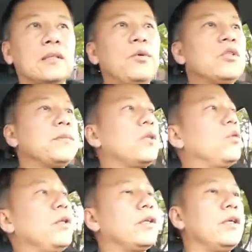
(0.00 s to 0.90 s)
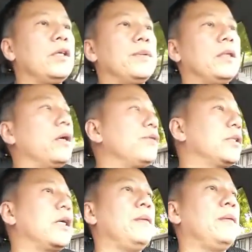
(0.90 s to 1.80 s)
It's supposed to be 3:30, but they
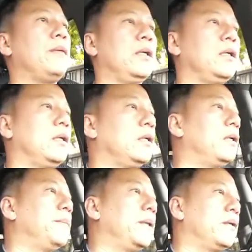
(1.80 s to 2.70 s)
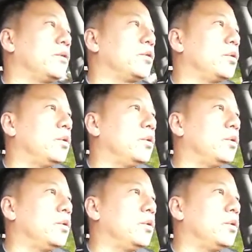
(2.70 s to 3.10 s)
always come early, a minute or two.